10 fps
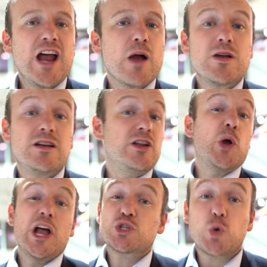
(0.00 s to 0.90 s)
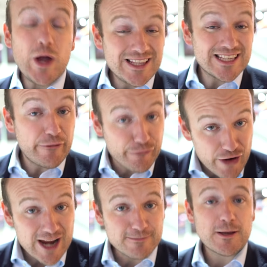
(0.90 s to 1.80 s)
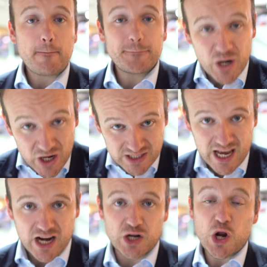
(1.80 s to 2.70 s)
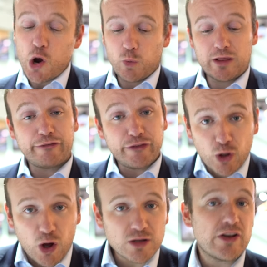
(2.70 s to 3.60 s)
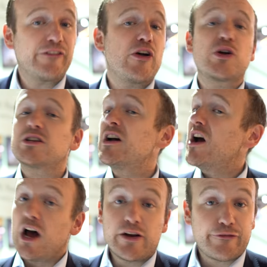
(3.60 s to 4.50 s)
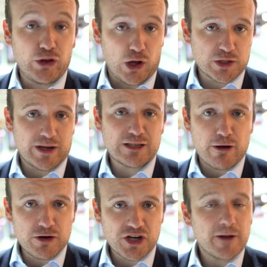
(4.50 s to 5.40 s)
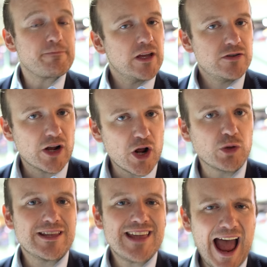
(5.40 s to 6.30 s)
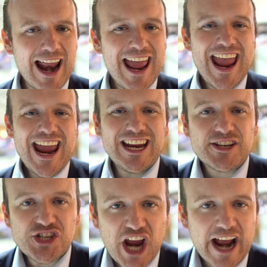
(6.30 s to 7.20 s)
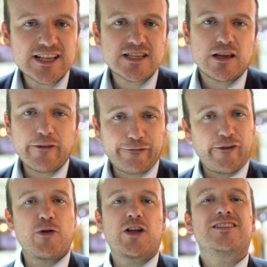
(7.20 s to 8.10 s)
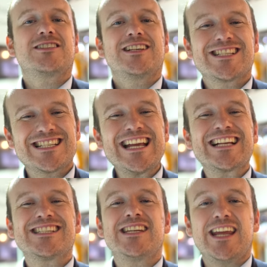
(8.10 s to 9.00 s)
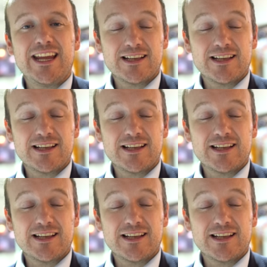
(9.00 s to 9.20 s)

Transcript: 9 we can do 20 frames per second with full autofocus and full auto exposure. Not only that, it checks the focus 60